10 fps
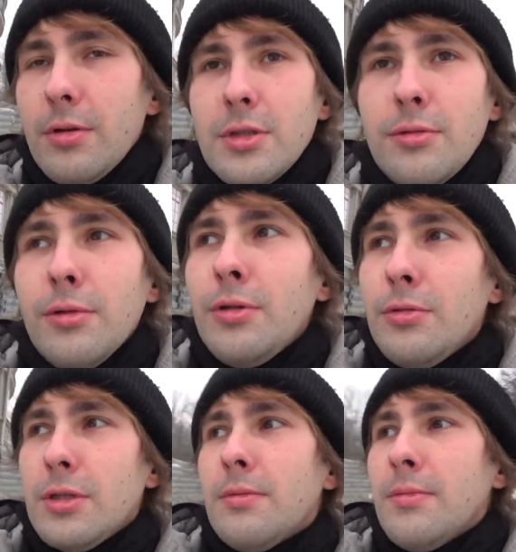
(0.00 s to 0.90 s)
I will
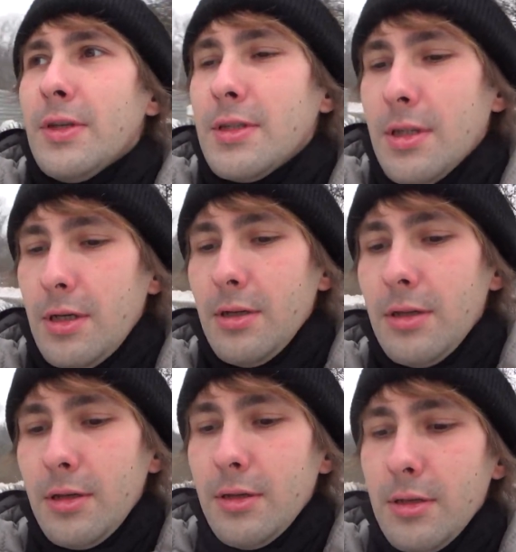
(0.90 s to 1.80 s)
use them this night.
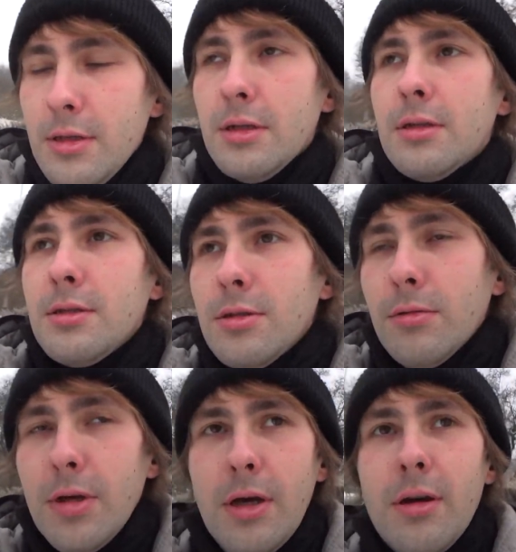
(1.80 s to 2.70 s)
So
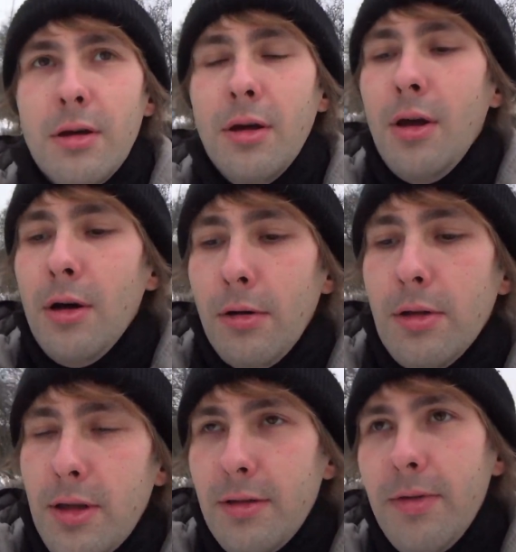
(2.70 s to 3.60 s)
yeah,
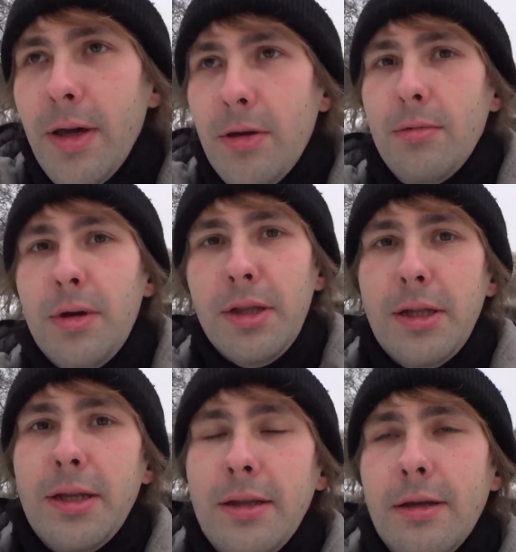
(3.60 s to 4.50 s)
only the vacuum
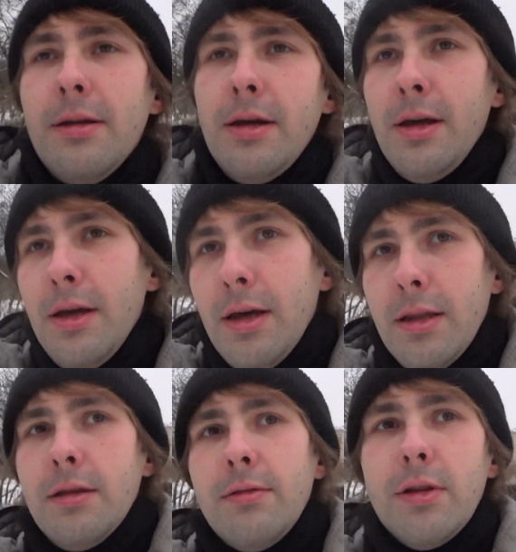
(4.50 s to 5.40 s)
cleaning
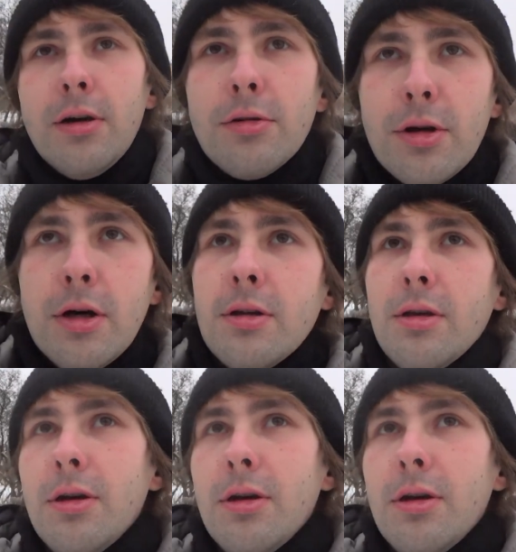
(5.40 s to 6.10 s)
and the flower cut.